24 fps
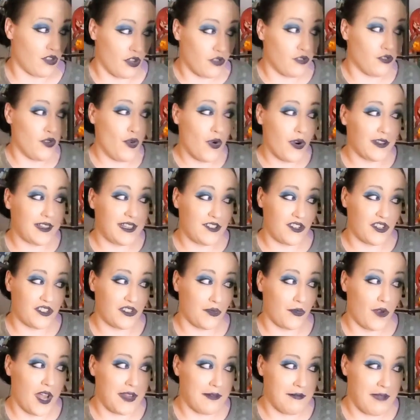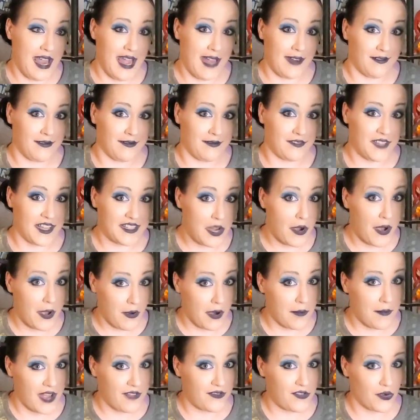New Orleans does it right, man. That's how I
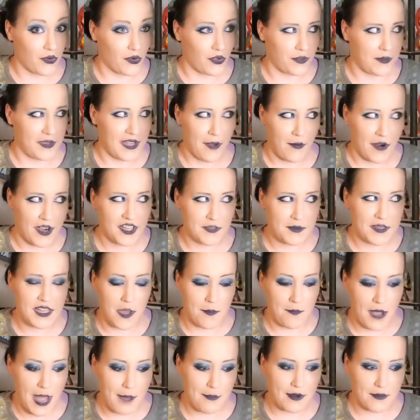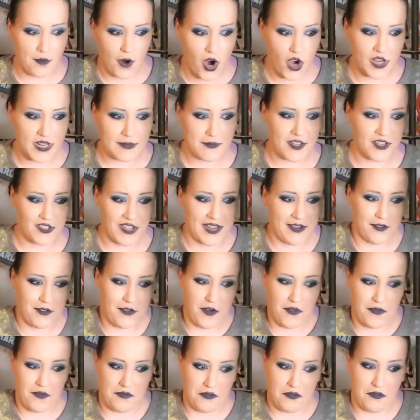want my funeral to be. I want it to be a poppin' party because I don't
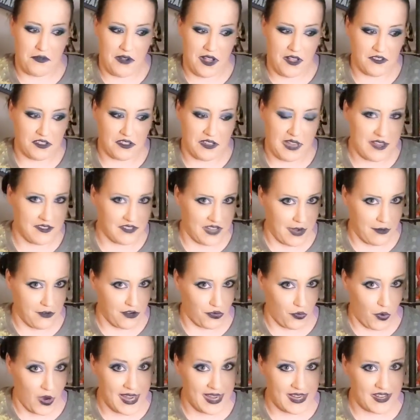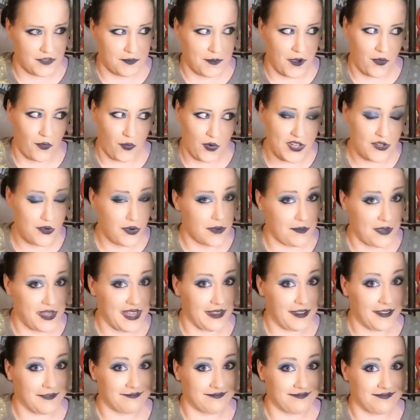know who else has Irish wakes, but we do it
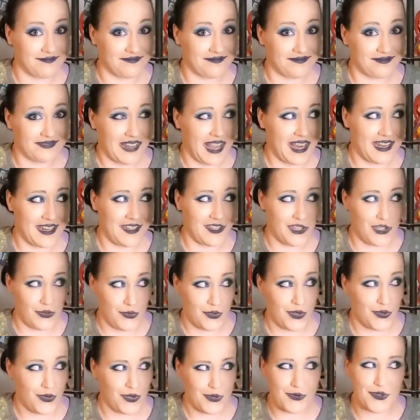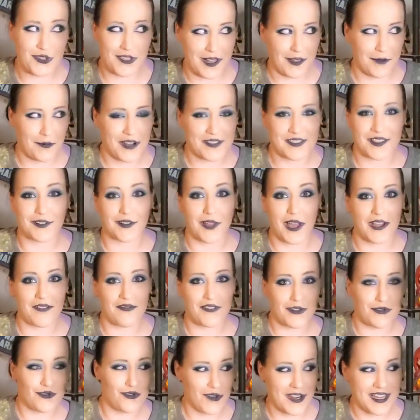big. And you do. You celebrate their life,
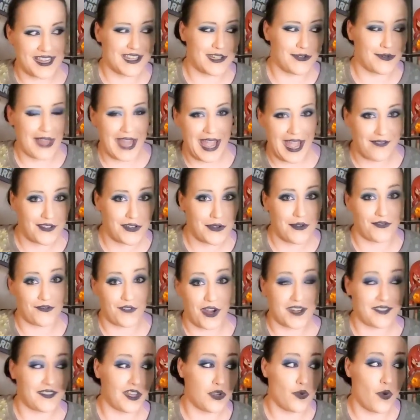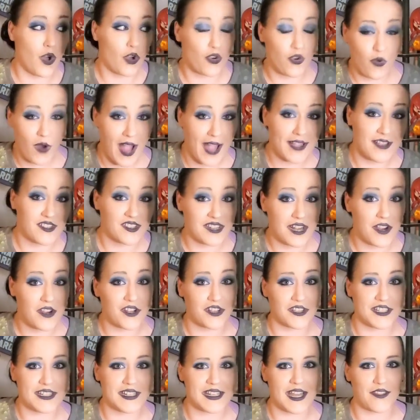and you drink, and you laugh, and you have fun, and then you all cry
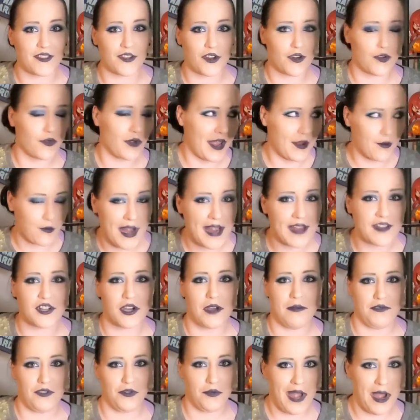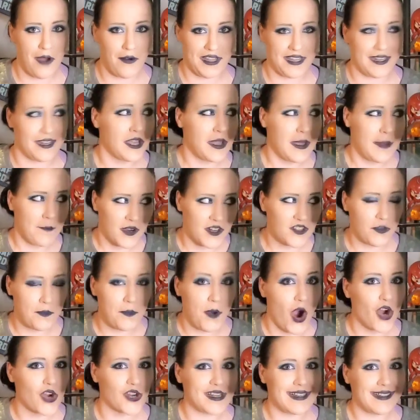hysterically together at random throughout it. But it's a
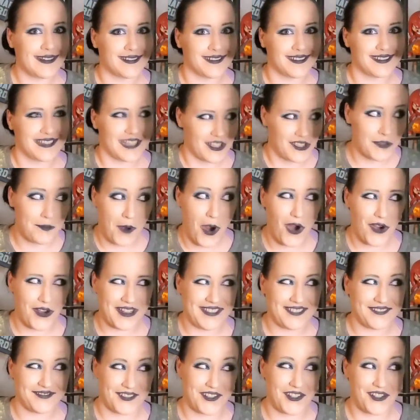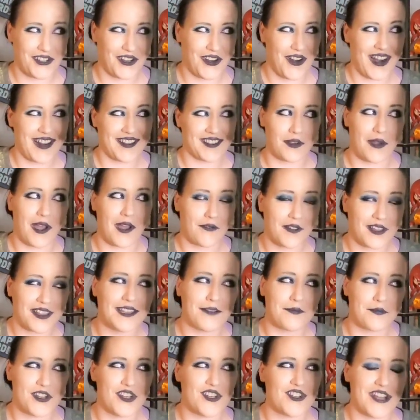party. It's a party, for sure. And so I really
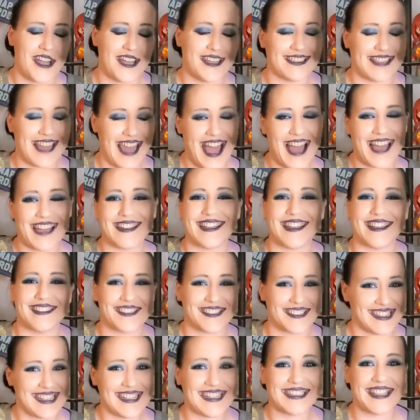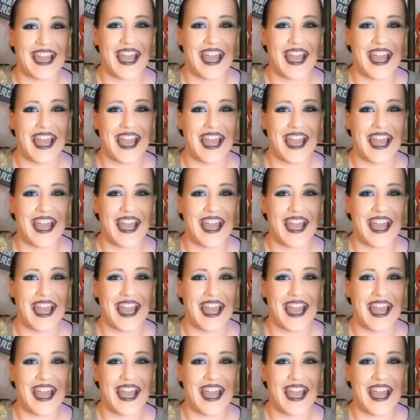appreciate that and seeing